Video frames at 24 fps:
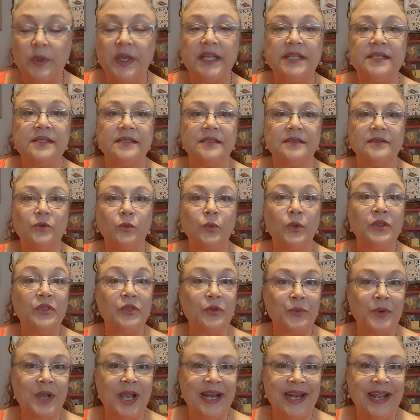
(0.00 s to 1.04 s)
it with
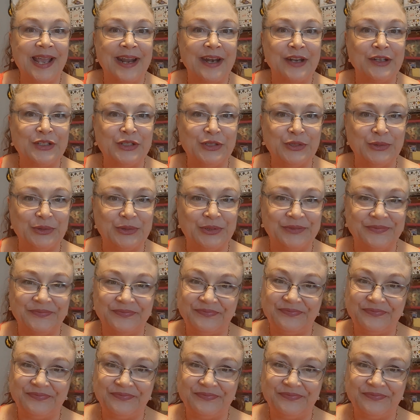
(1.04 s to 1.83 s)
the right attitude.